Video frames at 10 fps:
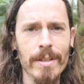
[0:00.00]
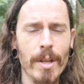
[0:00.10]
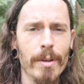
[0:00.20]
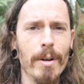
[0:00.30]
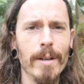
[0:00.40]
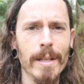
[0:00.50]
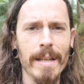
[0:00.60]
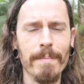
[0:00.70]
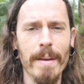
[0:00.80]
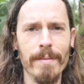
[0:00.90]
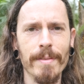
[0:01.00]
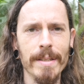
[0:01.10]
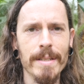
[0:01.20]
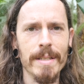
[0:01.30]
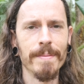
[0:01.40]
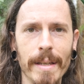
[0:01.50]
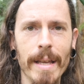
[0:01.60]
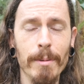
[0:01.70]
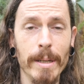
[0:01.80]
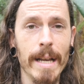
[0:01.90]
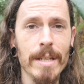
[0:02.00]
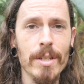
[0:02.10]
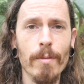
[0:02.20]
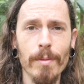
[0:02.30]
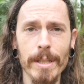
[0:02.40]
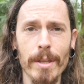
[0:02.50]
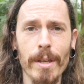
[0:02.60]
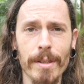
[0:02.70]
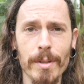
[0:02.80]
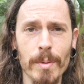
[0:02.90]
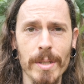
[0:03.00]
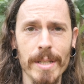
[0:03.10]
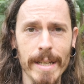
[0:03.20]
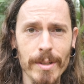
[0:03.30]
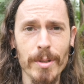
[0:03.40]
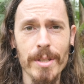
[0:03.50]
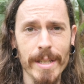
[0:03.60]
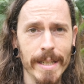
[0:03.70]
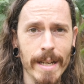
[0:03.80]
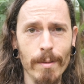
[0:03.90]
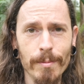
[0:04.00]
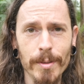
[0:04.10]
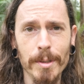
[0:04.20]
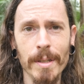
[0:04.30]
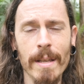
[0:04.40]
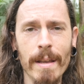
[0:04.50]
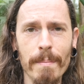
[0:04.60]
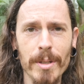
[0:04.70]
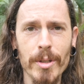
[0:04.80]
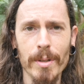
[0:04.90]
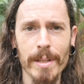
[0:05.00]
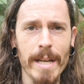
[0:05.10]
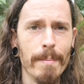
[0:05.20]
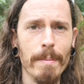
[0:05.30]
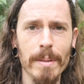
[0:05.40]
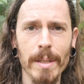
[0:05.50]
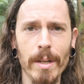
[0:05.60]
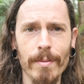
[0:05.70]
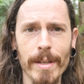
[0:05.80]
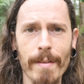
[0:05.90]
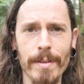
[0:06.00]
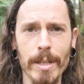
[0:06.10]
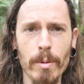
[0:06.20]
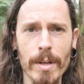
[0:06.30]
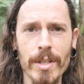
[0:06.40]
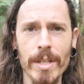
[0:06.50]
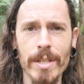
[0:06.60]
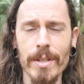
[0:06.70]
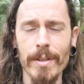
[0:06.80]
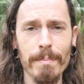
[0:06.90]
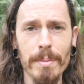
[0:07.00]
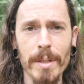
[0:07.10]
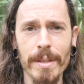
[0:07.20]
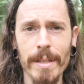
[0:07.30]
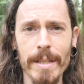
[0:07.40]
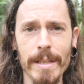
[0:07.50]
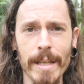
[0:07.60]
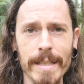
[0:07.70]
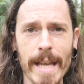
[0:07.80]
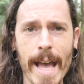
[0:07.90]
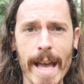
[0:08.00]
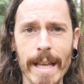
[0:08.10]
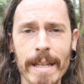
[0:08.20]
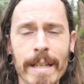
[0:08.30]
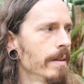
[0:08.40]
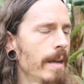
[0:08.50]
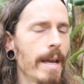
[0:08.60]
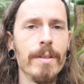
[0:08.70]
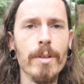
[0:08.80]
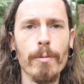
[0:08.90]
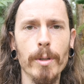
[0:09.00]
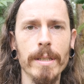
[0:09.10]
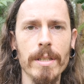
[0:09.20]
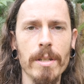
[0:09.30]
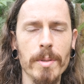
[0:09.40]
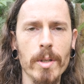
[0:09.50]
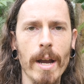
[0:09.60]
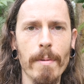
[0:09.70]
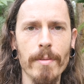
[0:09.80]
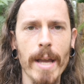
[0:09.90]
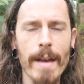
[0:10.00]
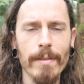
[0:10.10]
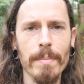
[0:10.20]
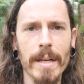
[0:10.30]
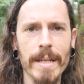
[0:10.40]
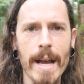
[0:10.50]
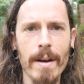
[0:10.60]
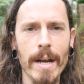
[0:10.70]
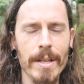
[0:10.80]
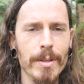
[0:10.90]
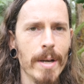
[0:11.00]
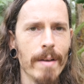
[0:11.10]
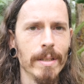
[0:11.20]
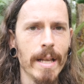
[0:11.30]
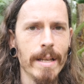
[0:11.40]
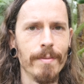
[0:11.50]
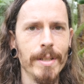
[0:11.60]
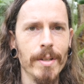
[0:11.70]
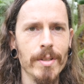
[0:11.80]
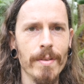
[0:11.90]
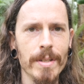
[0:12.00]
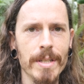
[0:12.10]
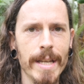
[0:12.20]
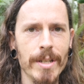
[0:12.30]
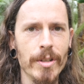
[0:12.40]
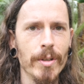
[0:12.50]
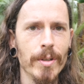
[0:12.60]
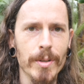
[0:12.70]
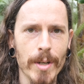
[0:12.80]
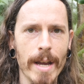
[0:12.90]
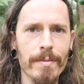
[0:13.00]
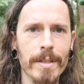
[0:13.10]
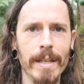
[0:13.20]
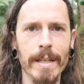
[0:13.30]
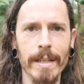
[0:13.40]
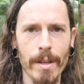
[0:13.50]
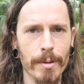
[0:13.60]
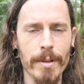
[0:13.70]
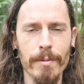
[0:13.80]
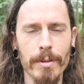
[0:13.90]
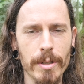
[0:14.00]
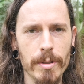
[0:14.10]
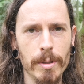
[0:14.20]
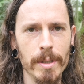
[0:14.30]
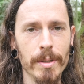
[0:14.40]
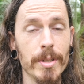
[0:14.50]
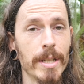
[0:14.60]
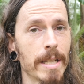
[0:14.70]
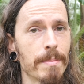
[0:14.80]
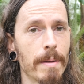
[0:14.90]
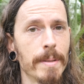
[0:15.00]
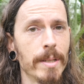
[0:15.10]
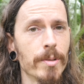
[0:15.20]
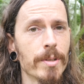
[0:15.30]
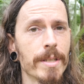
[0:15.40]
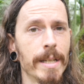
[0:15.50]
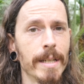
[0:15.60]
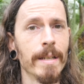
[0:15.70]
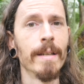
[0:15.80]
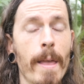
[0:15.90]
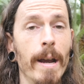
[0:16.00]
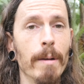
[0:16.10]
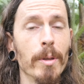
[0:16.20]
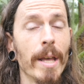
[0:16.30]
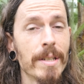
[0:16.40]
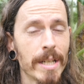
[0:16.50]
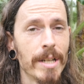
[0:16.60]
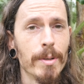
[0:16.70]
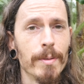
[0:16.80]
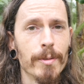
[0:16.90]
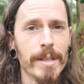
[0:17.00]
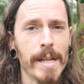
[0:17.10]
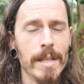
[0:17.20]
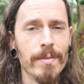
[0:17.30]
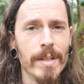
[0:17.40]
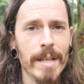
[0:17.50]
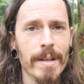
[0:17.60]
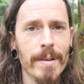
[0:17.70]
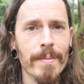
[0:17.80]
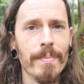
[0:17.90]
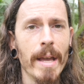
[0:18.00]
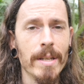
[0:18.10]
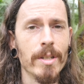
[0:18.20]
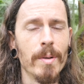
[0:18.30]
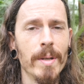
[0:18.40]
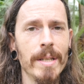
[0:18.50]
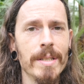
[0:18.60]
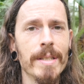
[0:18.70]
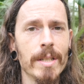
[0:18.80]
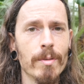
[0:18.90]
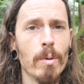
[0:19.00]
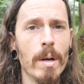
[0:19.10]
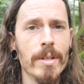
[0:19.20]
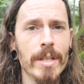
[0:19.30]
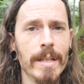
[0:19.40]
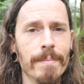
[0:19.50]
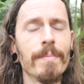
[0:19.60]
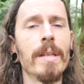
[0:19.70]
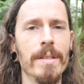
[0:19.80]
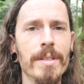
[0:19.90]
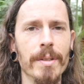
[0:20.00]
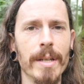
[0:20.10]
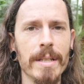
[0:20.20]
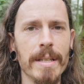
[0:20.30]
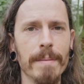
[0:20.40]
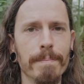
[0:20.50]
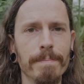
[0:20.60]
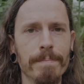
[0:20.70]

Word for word: So there are a lot of benefits. Anyway, guys, hopefully you thought this was interesting and helpful. Be sure to comment below if you have any questions or input that you'd like to add. And don't forget to subscribe if you haven't by now. I do have a lot of videos of this nature, grafting, and other different tutorials you guys might be interested in. All right, well, that's gonna do it for today's video. As always, thanks for watching. Until next time.